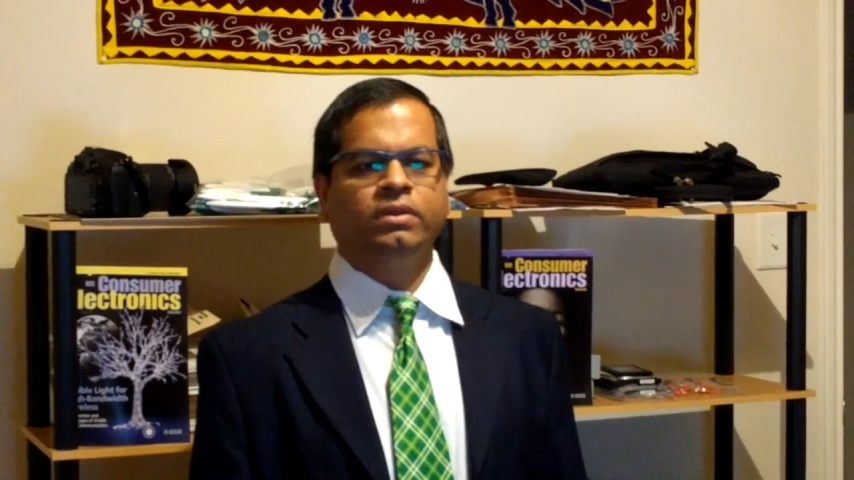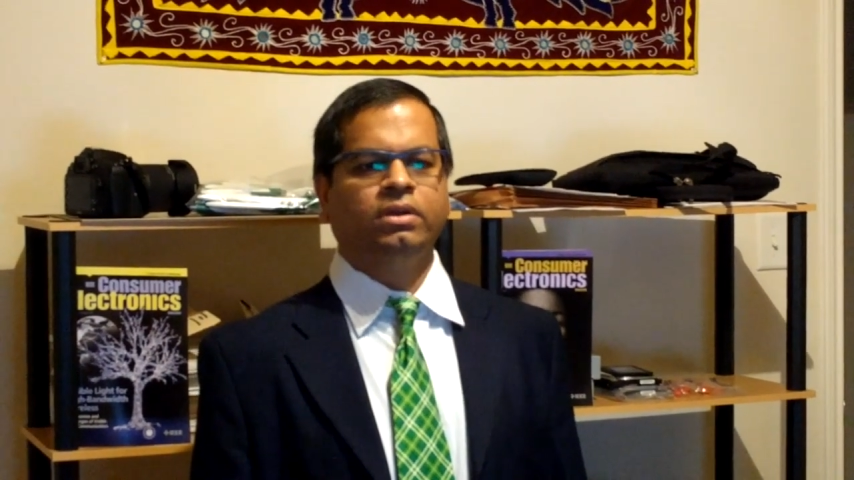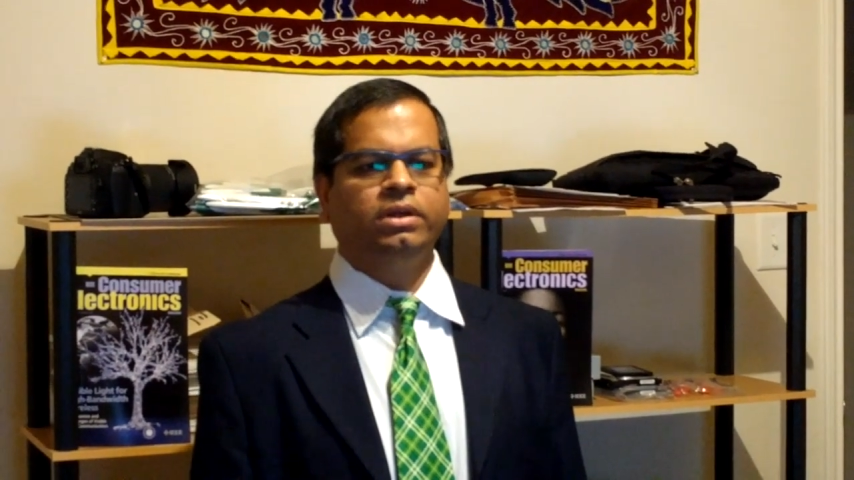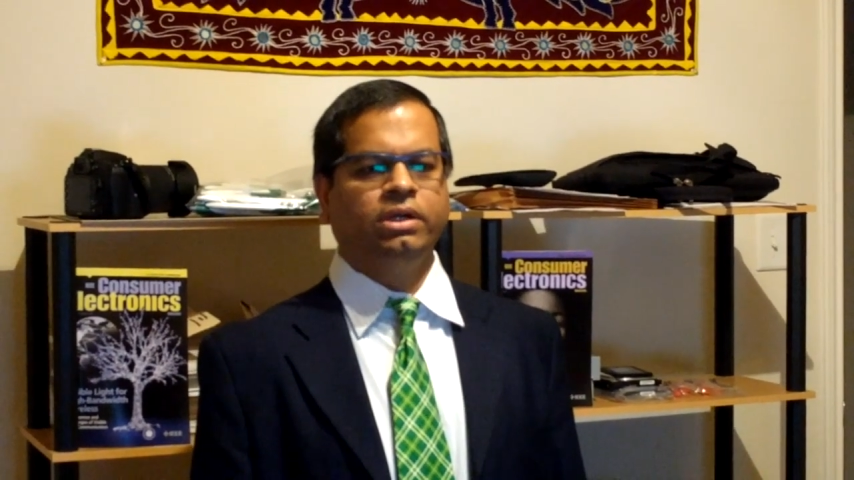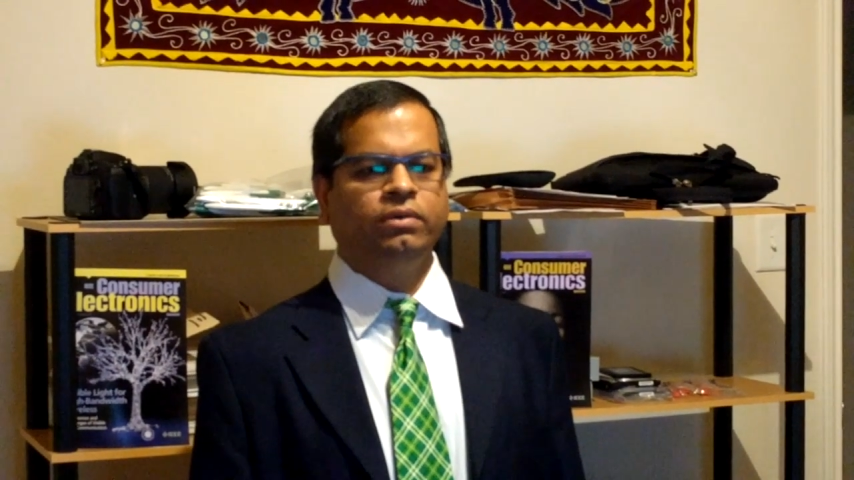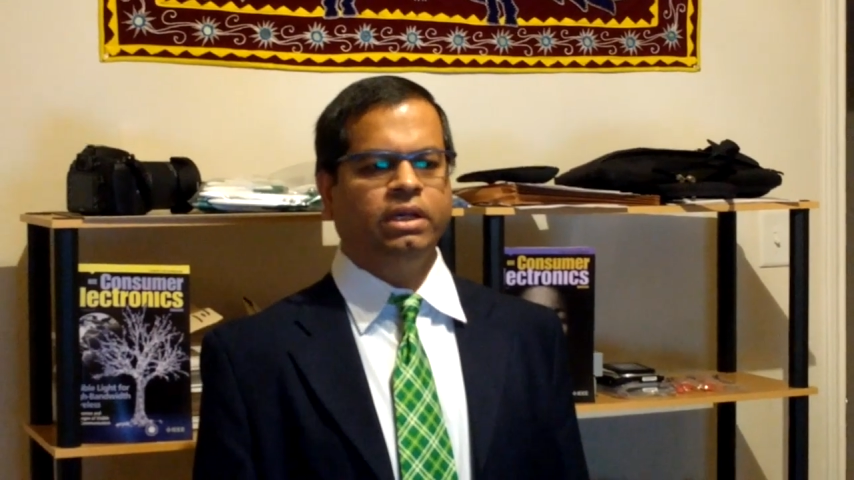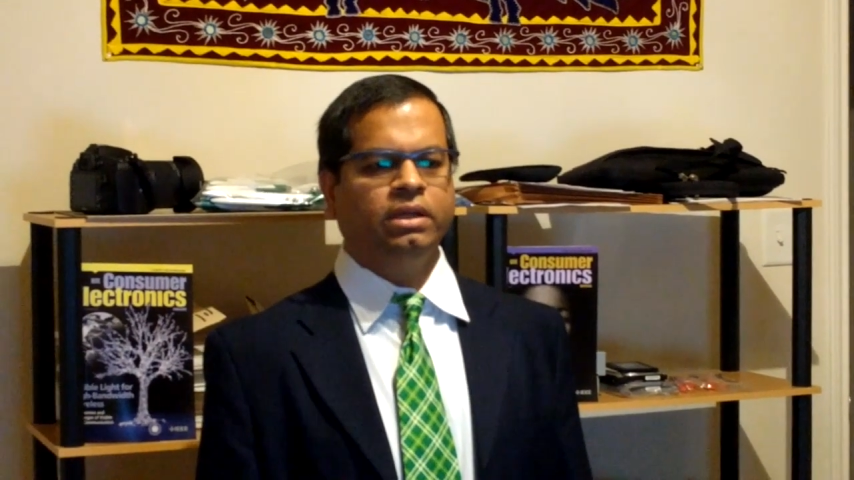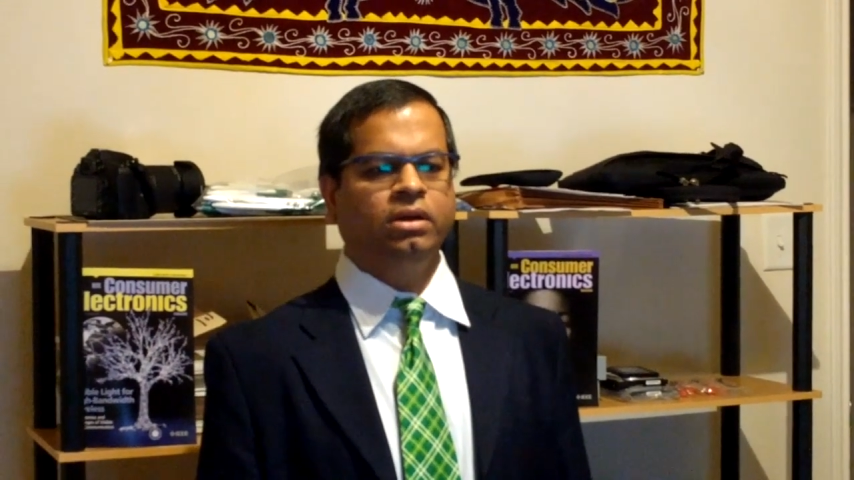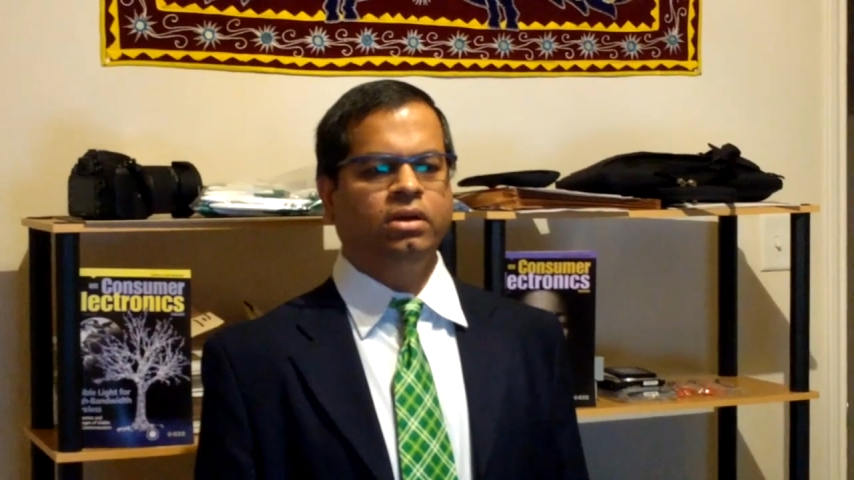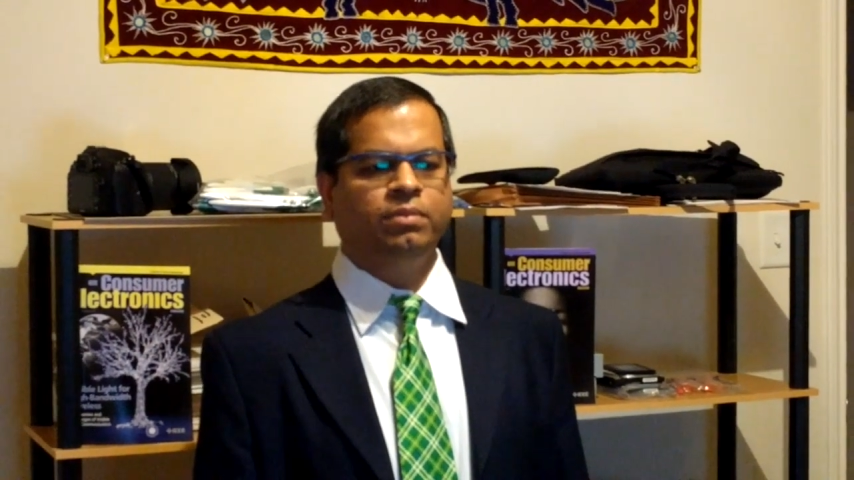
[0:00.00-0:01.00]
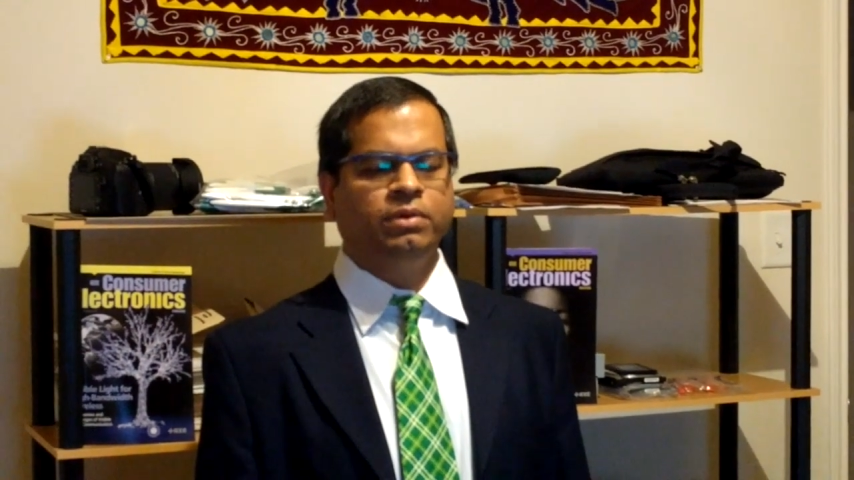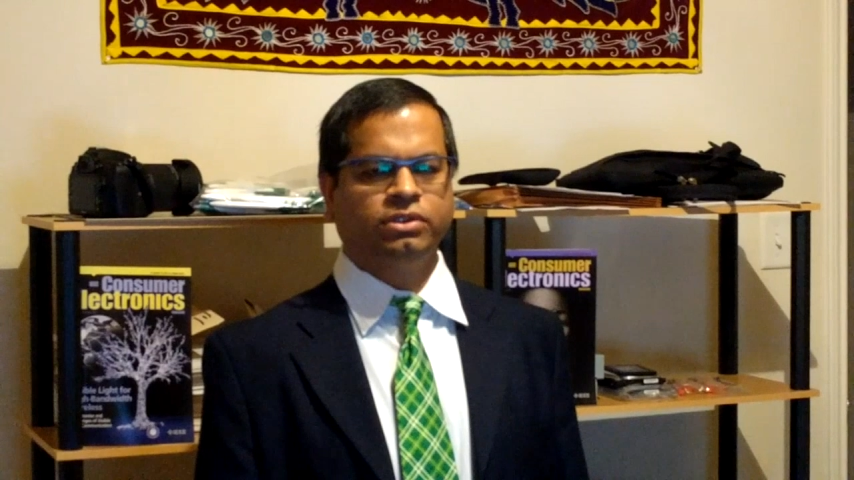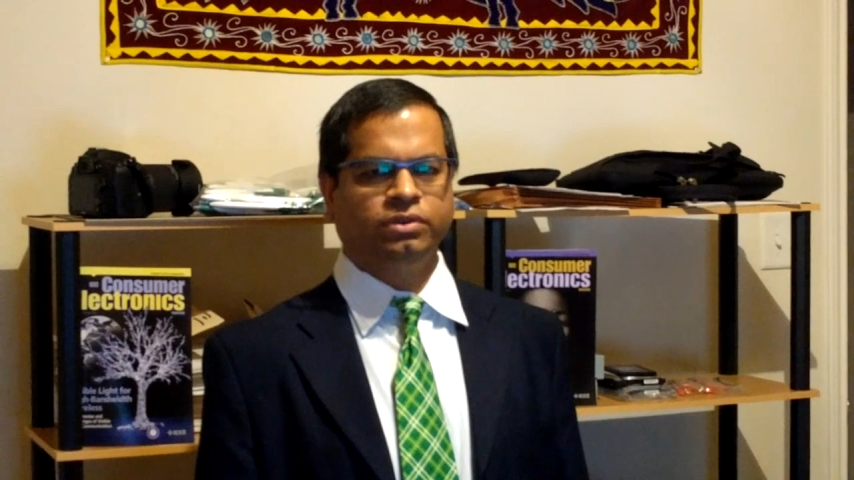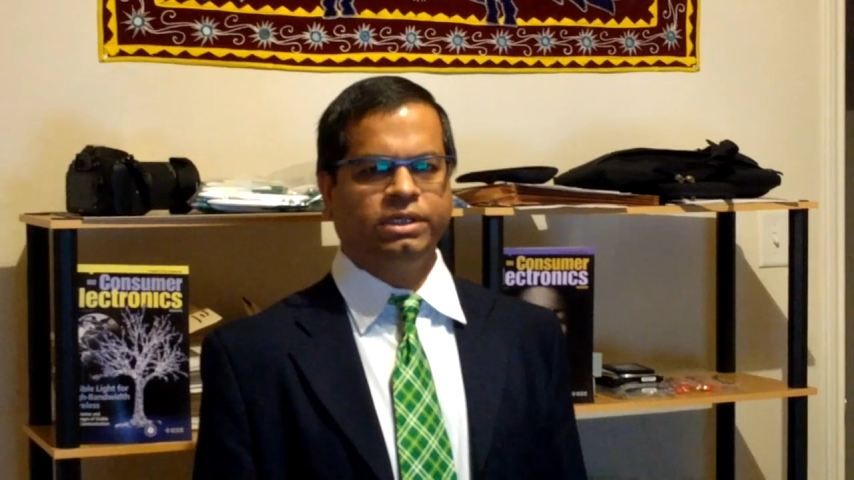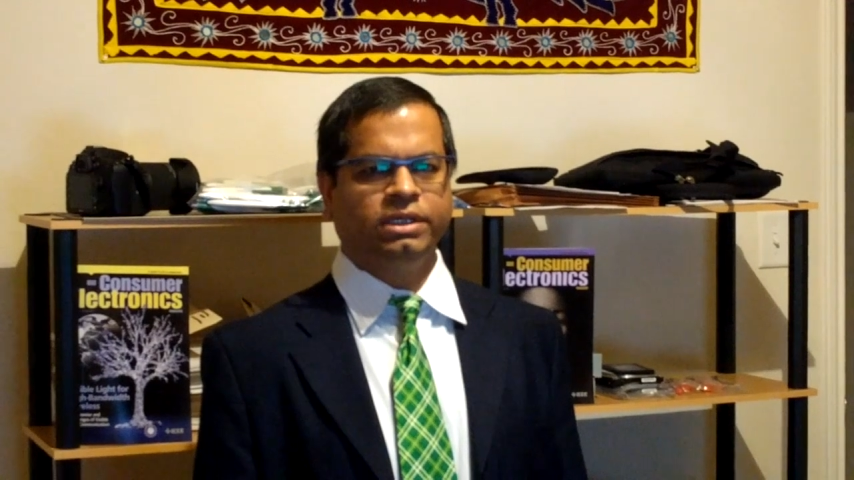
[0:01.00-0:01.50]
networking
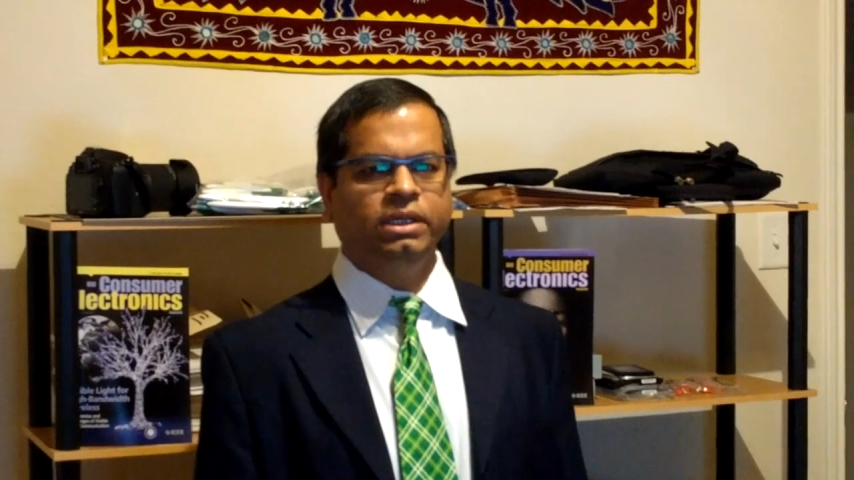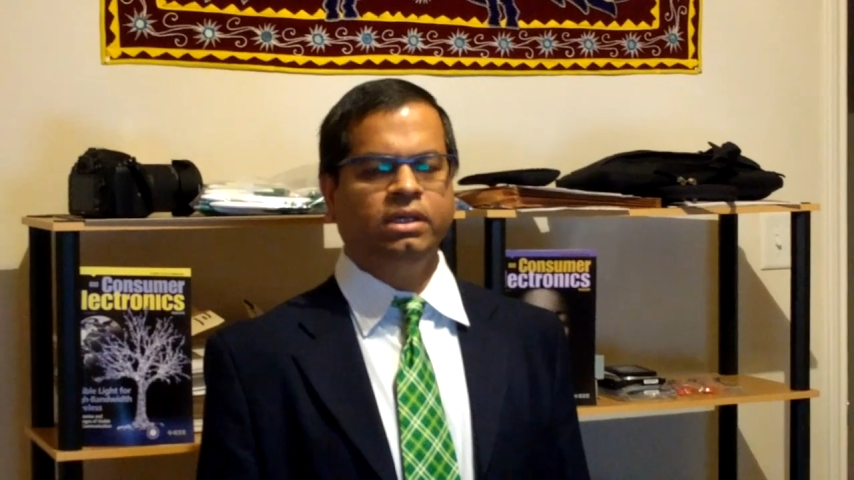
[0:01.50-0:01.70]
opportunity